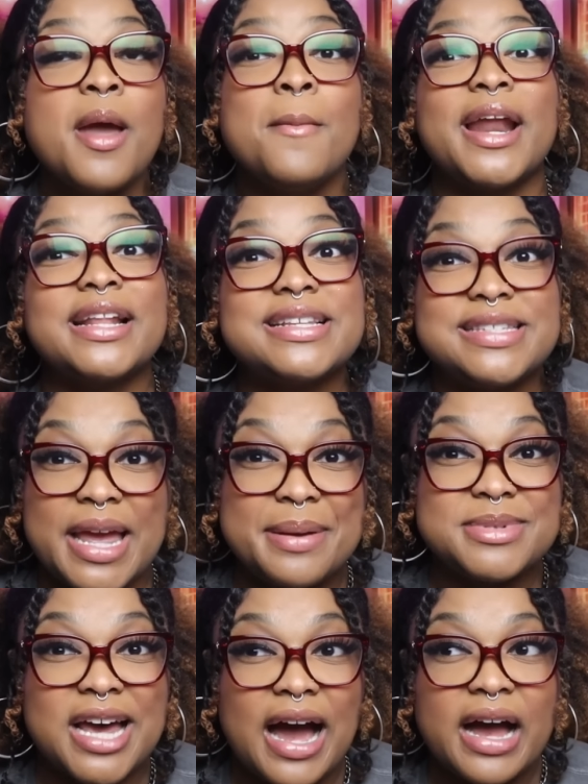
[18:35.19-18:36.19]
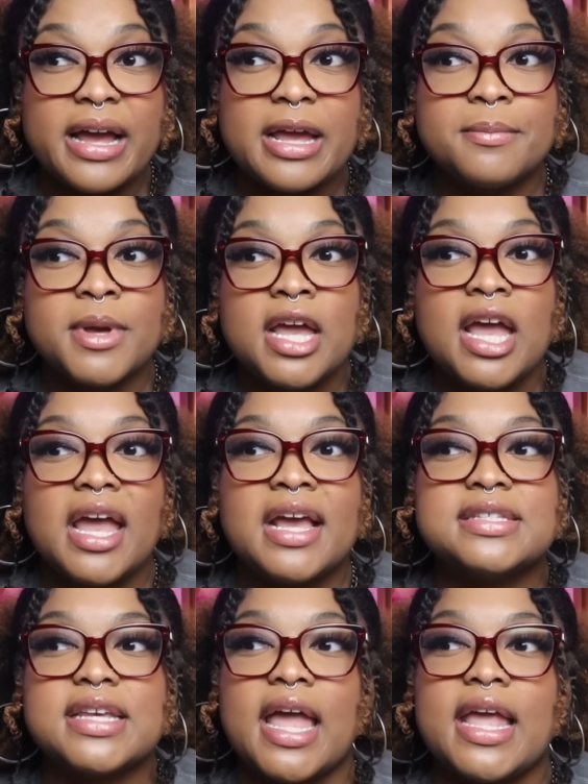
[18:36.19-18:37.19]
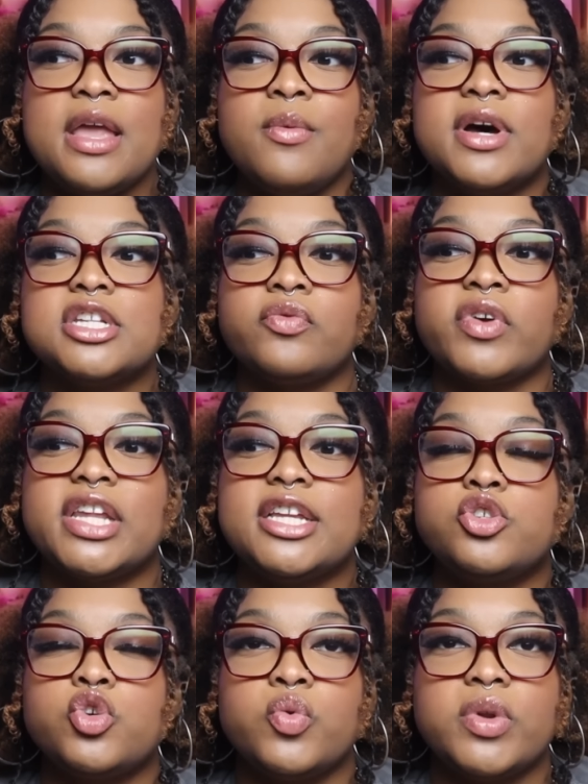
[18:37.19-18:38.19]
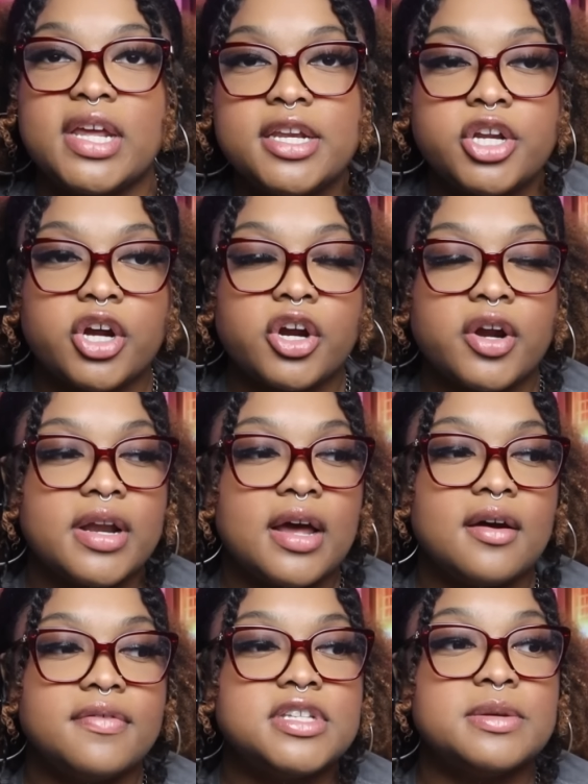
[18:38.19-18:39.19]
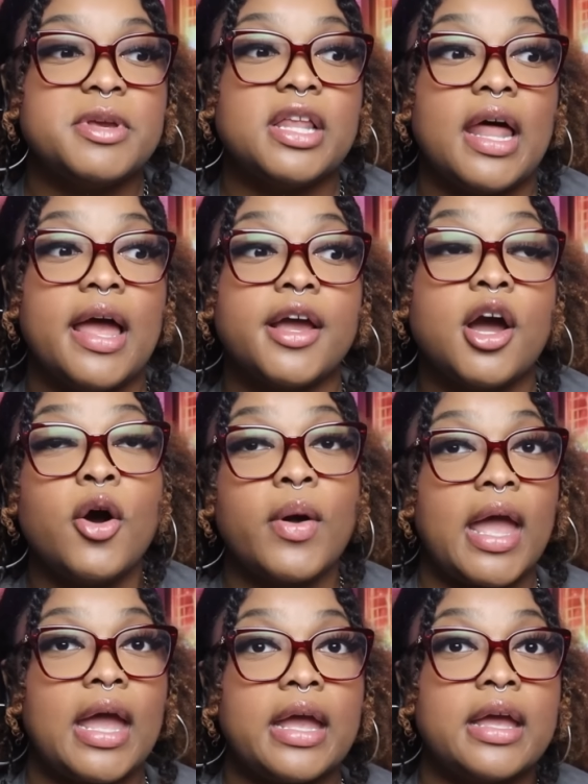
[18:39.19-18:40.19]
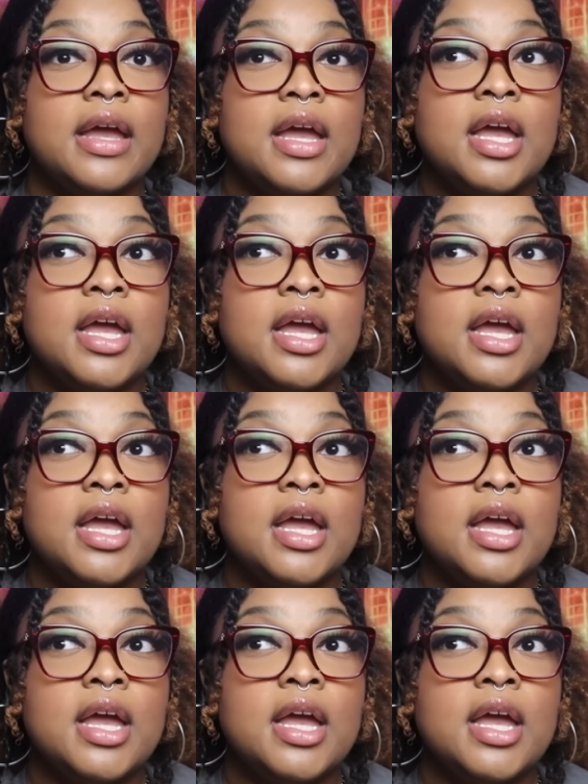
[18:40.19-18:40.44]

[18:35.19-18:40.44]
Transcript: But at the same time, it's like he wasn't really tuned into her enough to be like, okay.